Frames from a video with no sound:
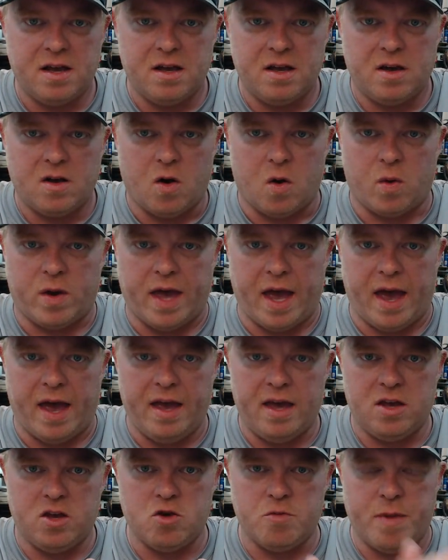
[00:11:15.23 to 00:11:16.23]
okay,
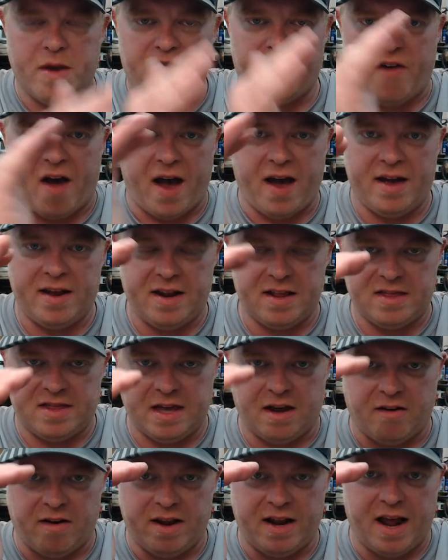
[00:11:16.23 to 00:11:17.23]
you'd be fine in
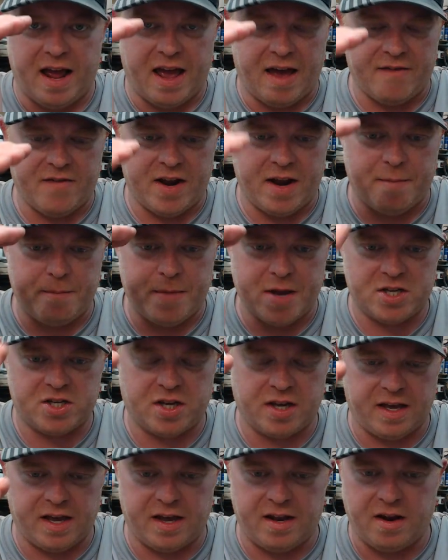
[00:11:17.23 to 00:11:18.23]
theory to have it in
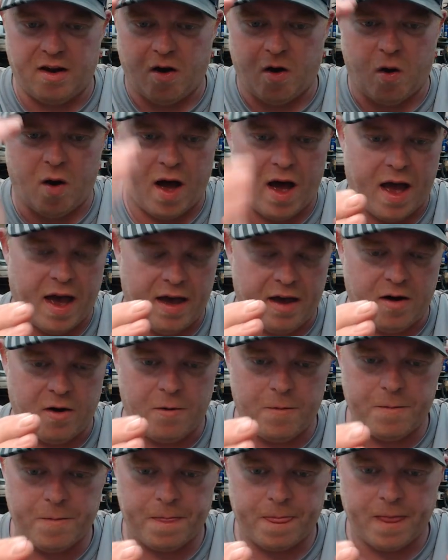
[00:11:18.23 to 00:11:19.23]
Michigan, Ohio,
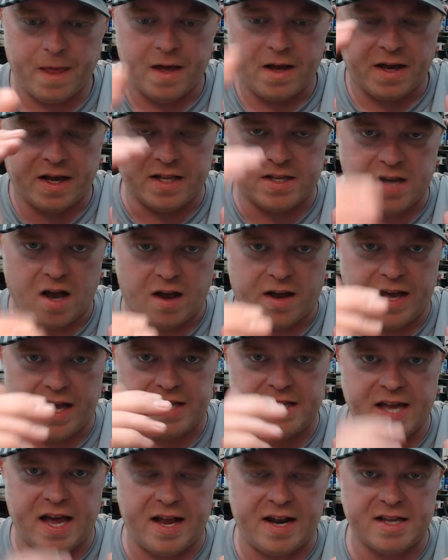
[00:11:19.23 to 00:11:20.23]
Kentucky,
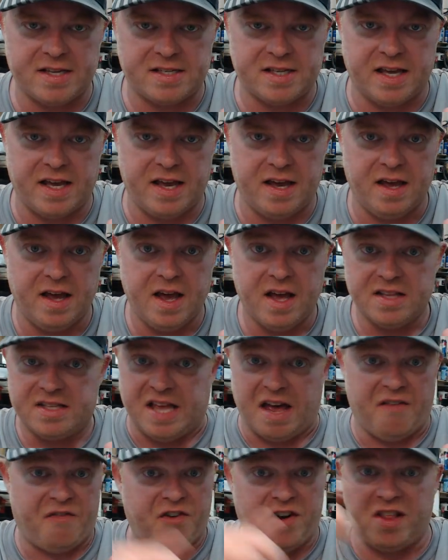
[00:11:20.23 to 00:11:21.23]
Tennessee.
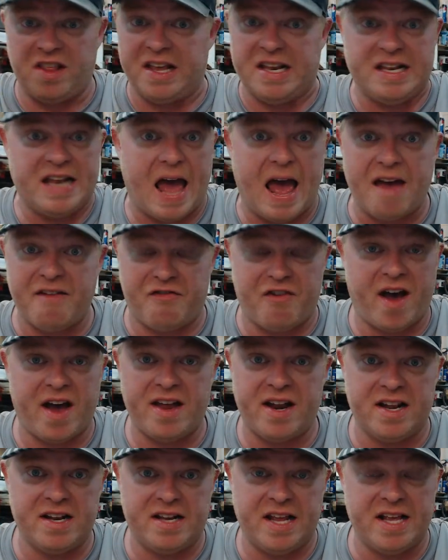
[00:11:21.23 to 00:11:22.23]
Definitely not fine
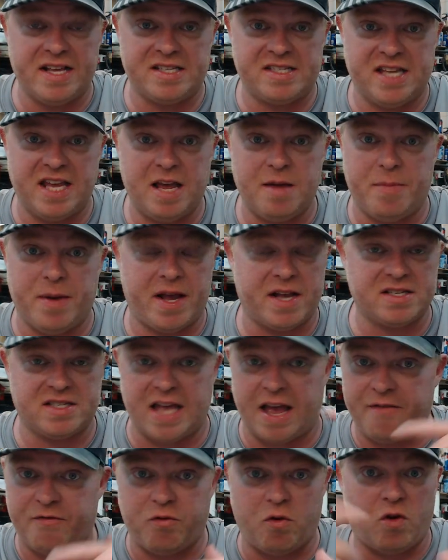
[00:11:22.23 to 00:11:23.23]
in D.C. because
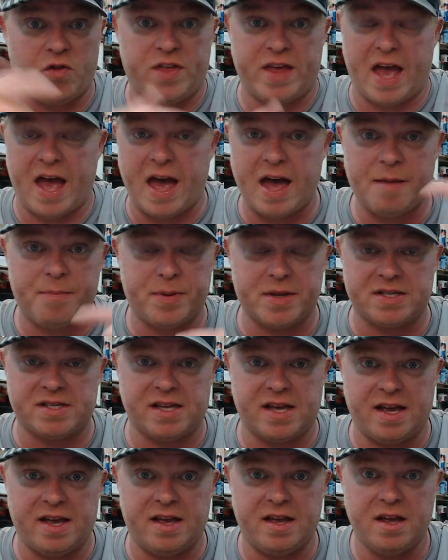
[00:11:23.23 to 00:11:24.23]
they've ruled the
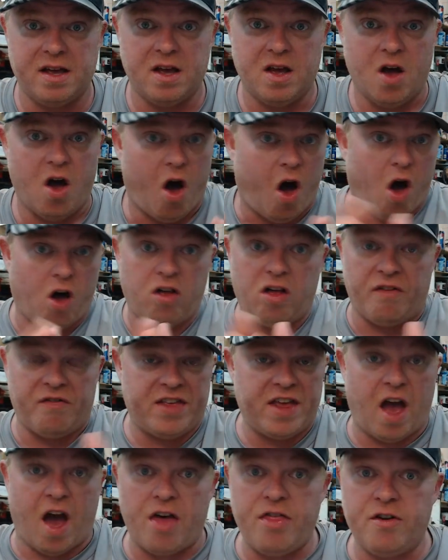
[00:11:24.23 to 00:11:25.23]
opposite. All of
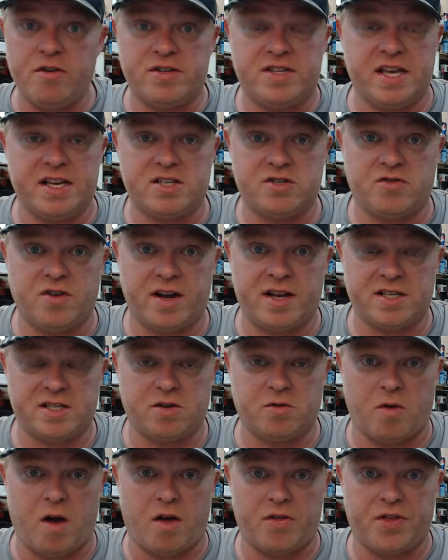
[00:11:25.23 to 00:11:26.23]
the other districts
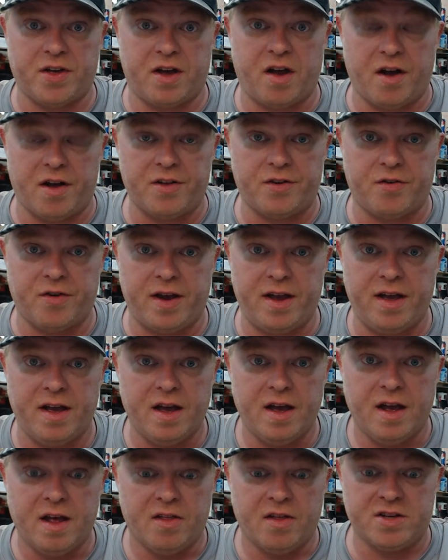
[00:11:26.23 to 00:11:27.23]
throughout the country,
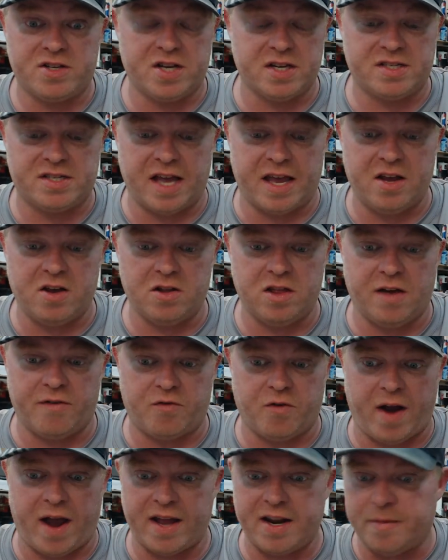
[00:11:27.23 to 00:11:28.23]
let's just say you live
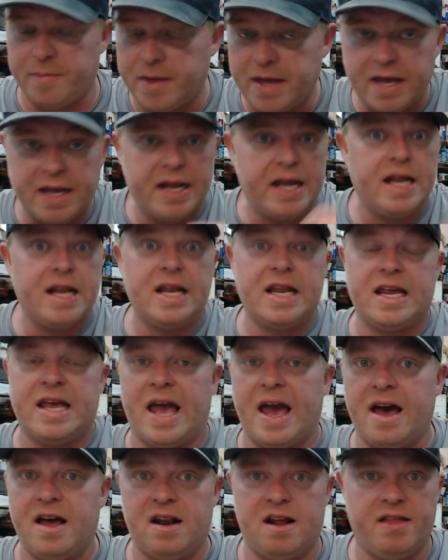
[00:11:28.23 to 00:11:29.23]
randomly in
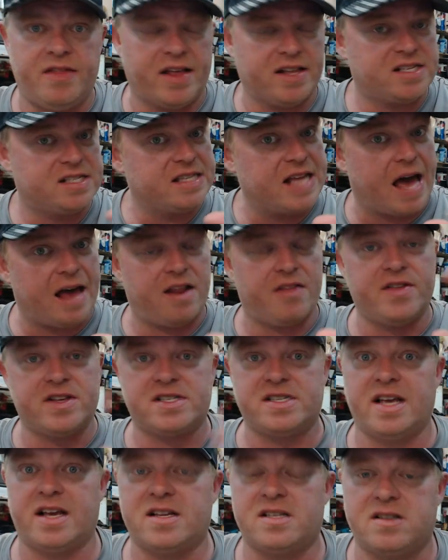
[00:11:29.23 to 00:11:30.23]
Indiana, that's not in the
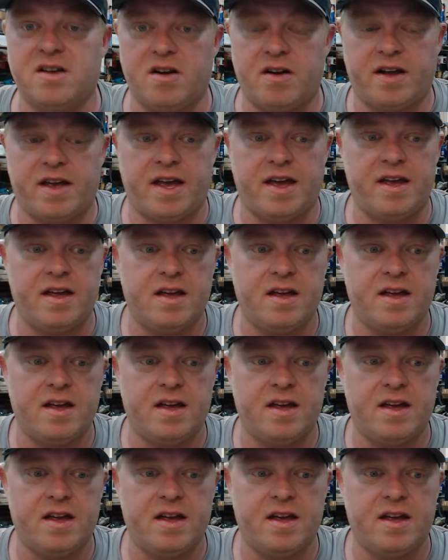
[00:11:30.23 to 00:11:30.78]
Sixth Circuit.